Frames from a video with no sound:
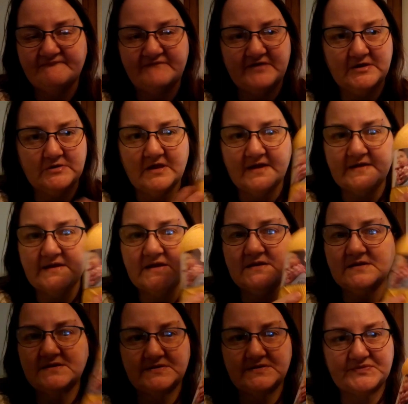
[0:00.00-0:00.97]
feel like it.
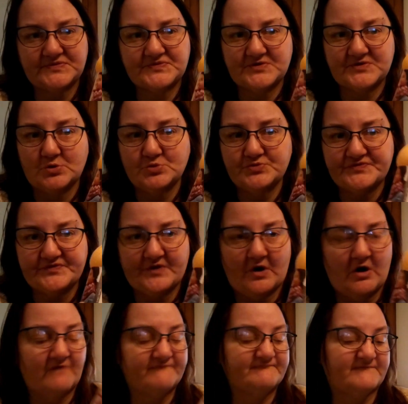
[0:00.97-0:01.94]
It is so
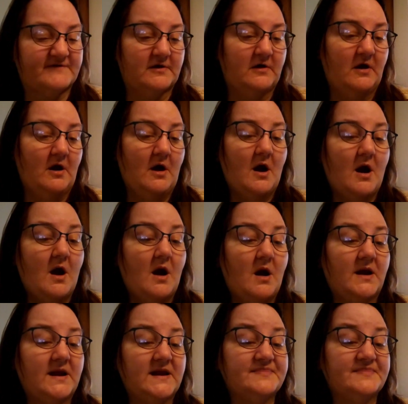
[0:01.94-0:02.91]
soft.
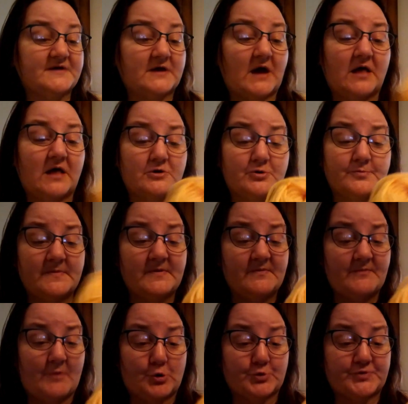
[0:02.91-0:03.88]
In the color
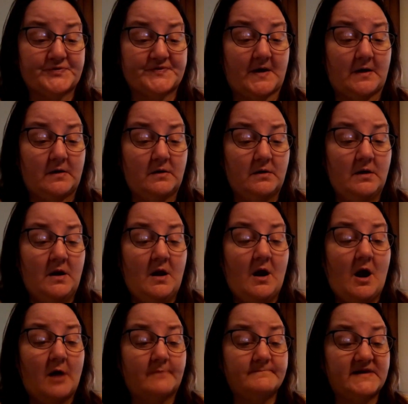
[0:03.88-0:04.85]
Mimosa,
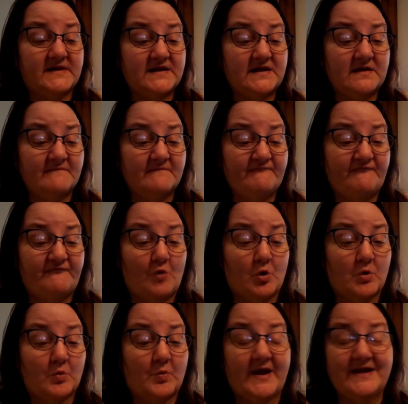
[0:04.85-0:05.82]
a medium
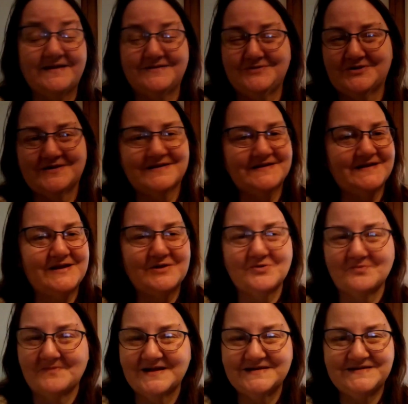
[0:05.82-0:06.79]
4-weight. You can hear
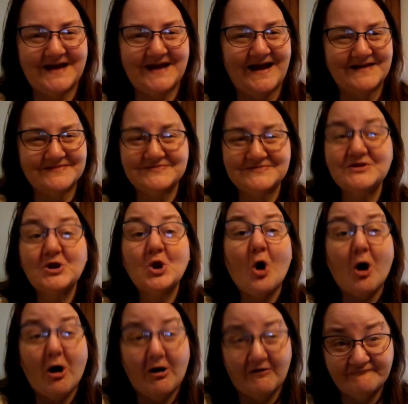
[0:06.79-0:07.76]
my dad
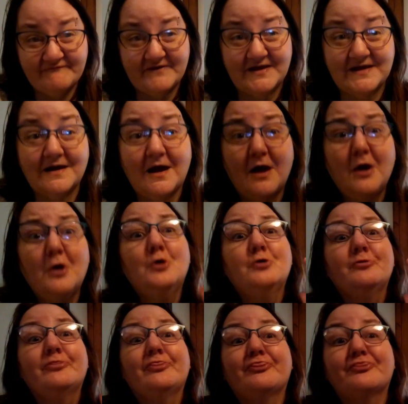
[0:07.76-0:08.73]
coughing
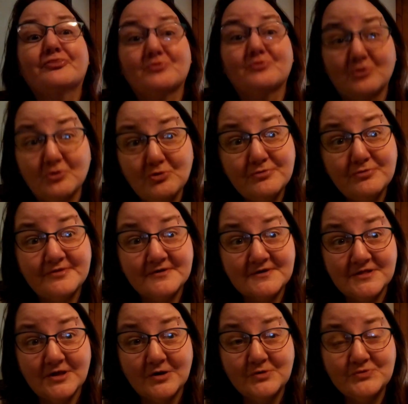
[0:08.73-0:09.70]
through the
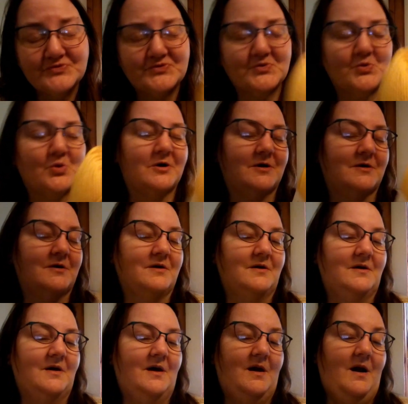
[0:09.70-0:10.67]
closed door.
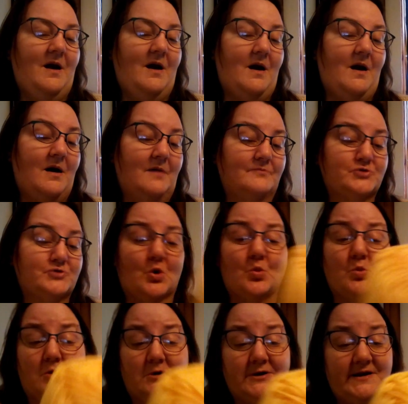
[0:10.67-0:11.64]
Don't
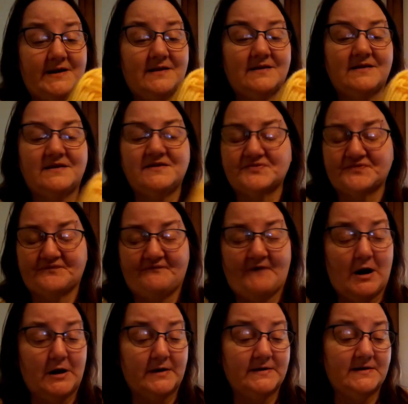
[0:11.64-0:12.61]
worry, he's
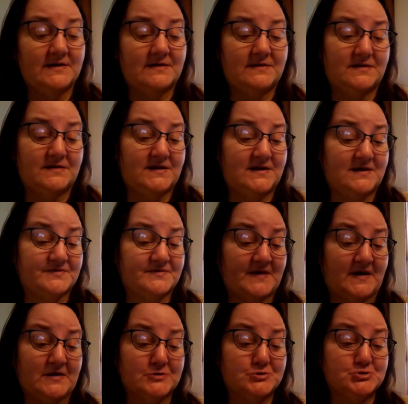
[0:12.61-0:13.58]
fine. He has
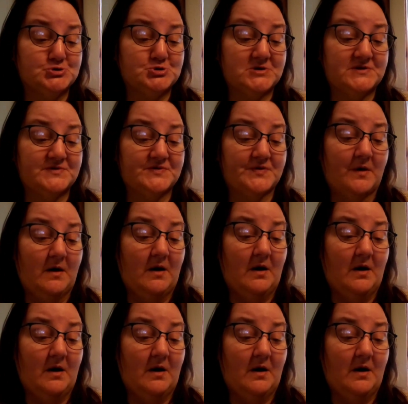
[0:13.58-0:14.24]
allergies.